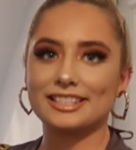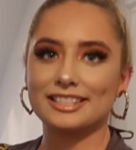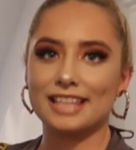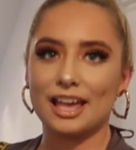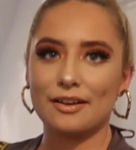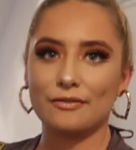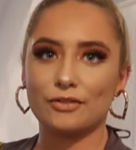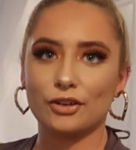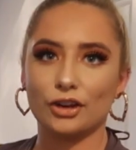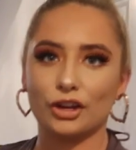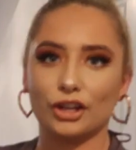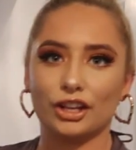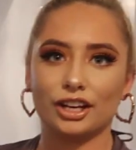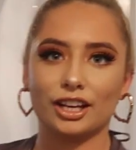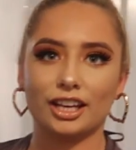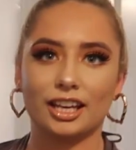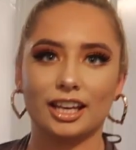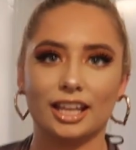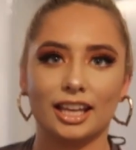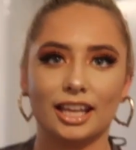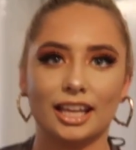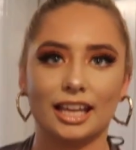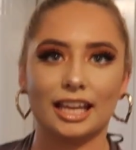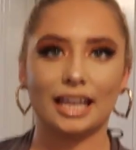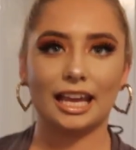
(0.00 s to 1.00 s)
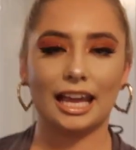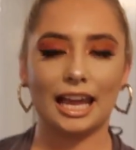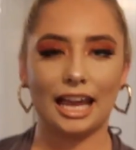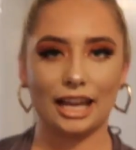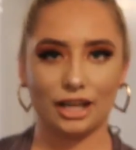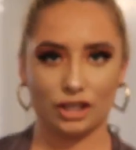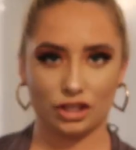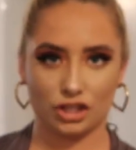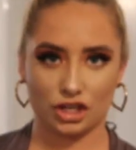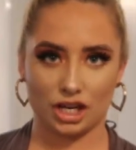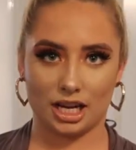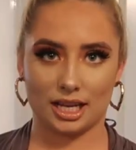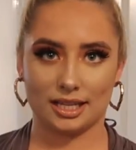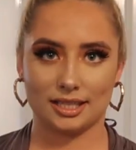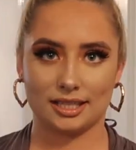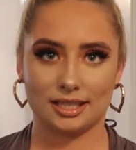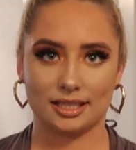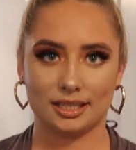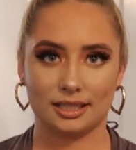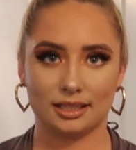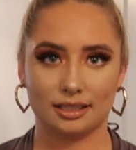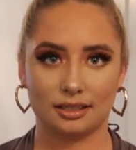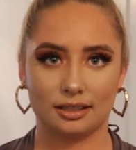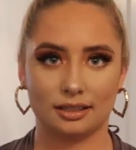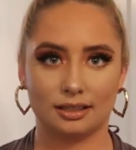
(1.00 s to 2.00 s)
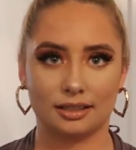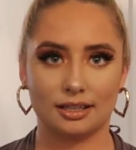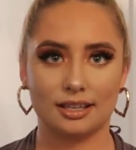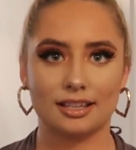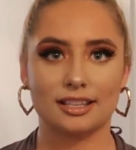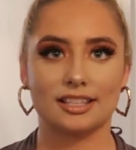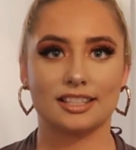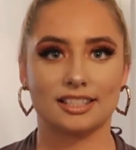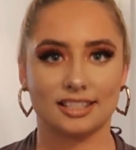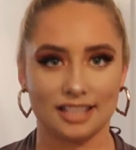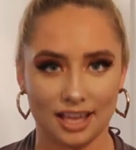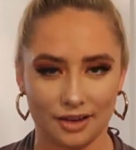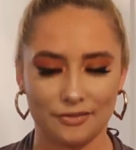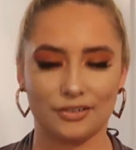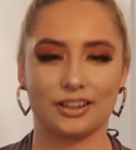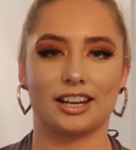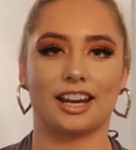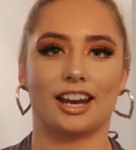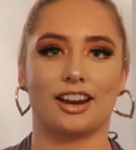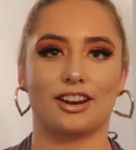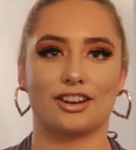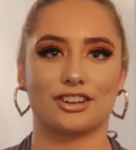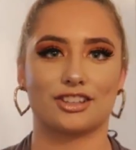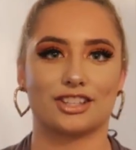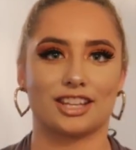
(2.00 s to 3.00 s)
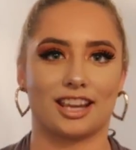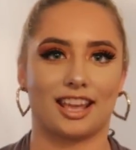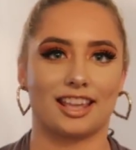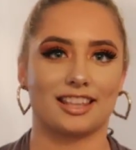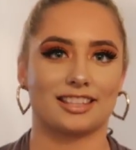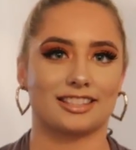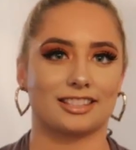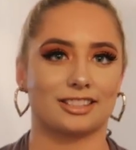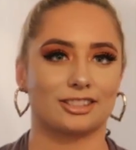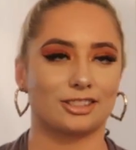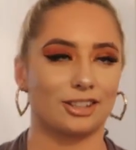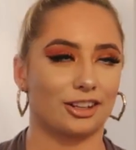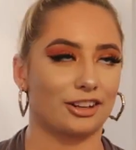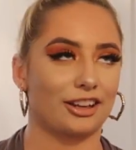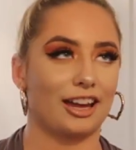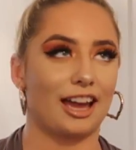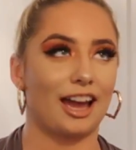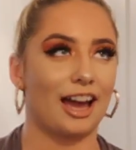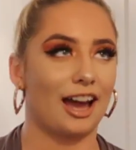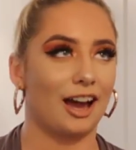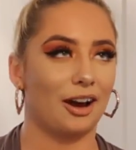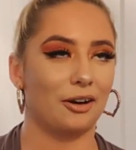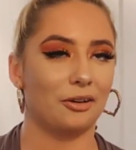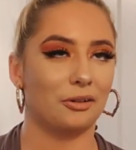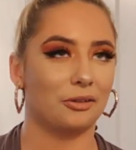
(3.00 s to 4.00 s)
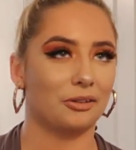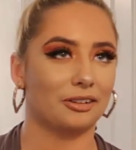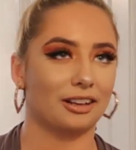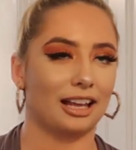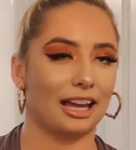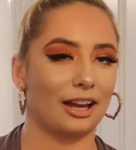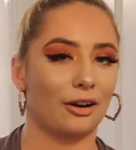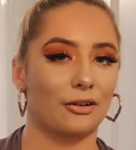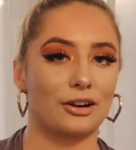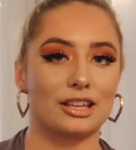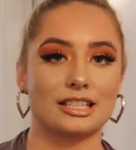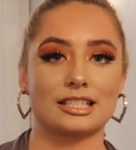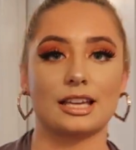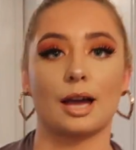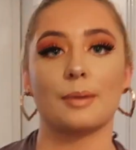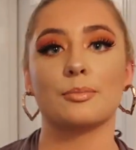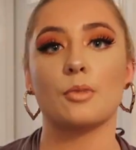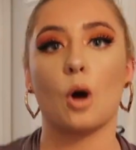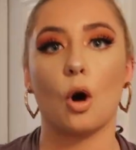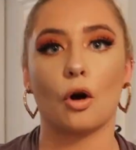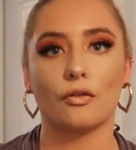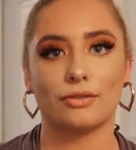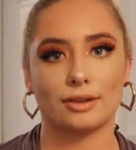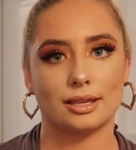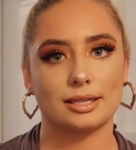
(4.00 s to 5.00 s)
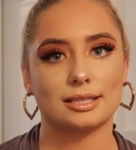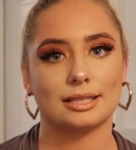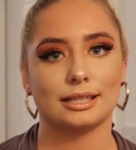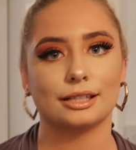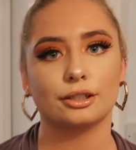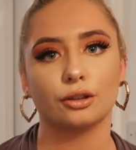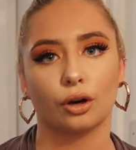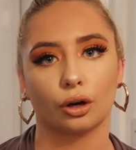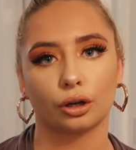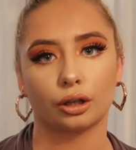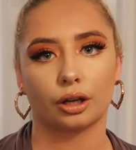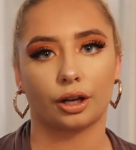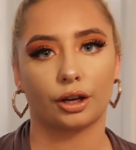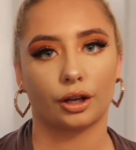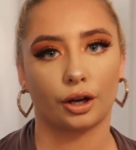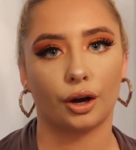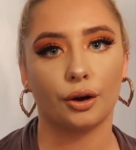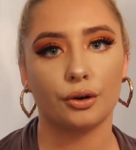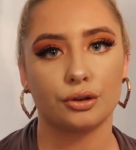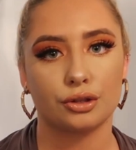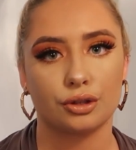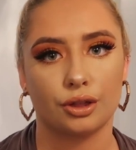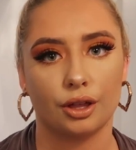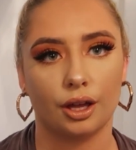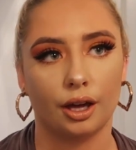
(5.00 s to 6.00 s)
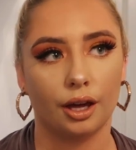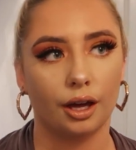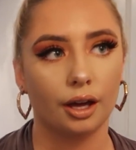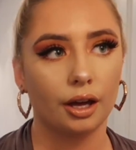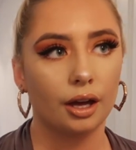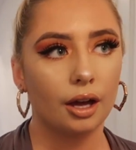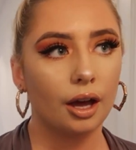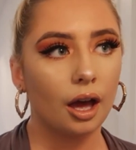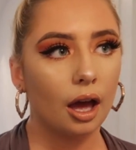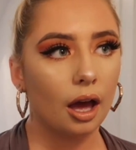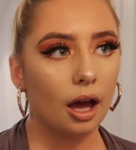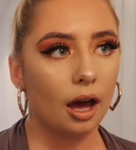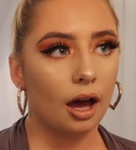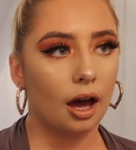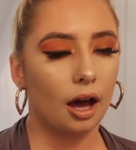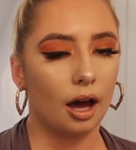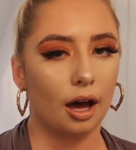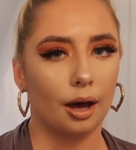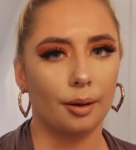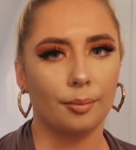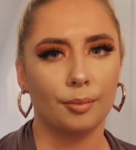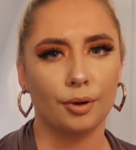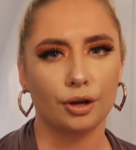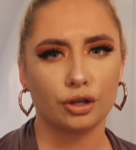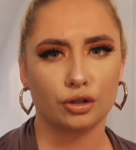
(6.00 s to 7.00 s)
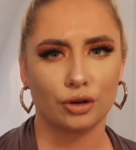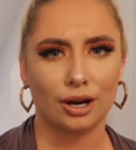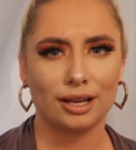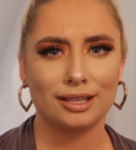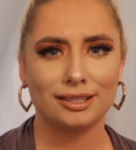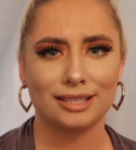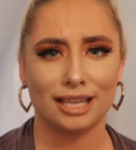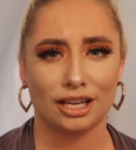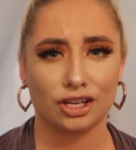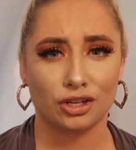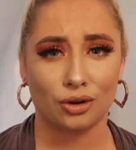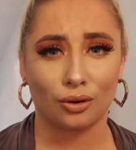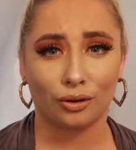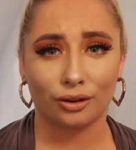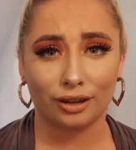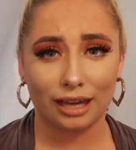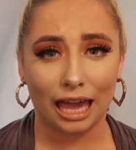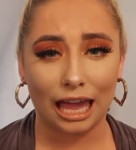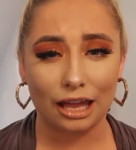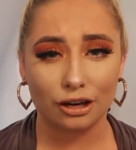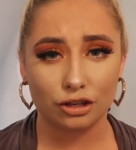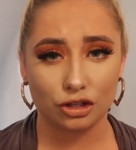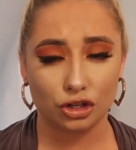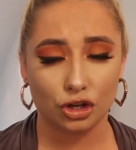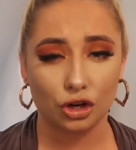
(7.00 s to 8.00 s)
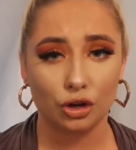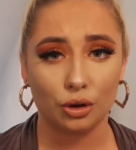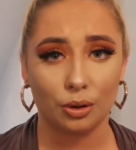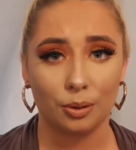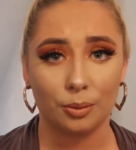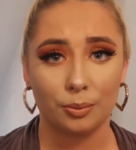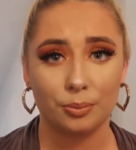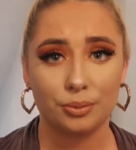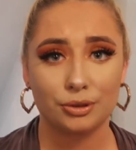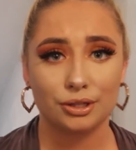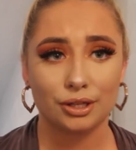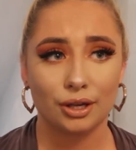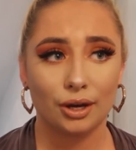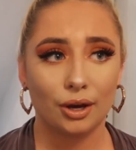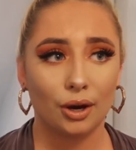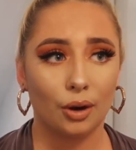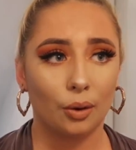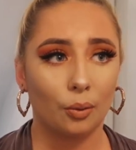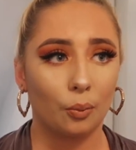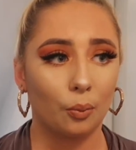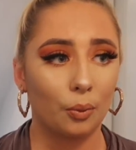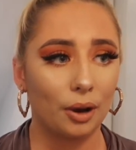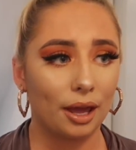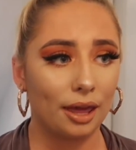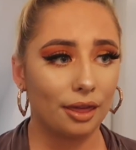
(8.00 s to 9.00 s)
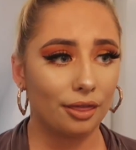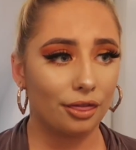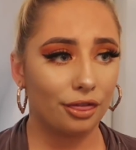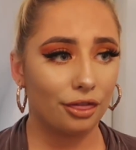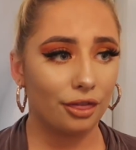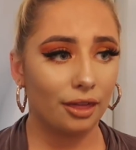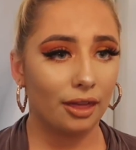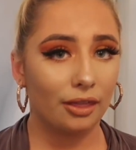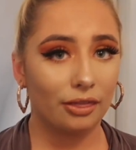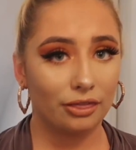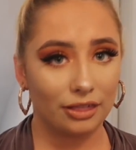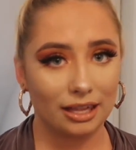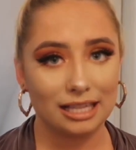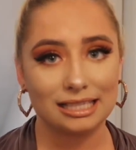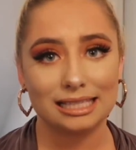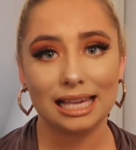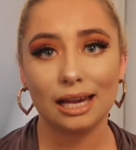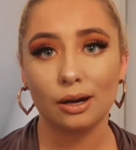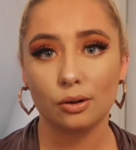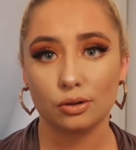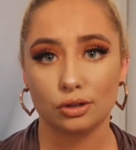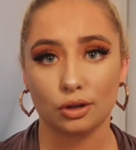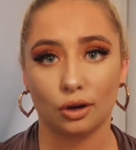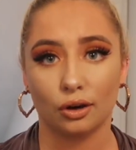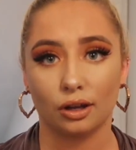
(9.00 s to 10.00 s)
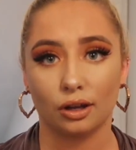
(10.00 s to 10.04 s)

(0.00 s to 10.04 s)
7 inches. 7 inches, don't know how, like, honestly, I'm obviously not gonna go to the train station or get tubes with these heels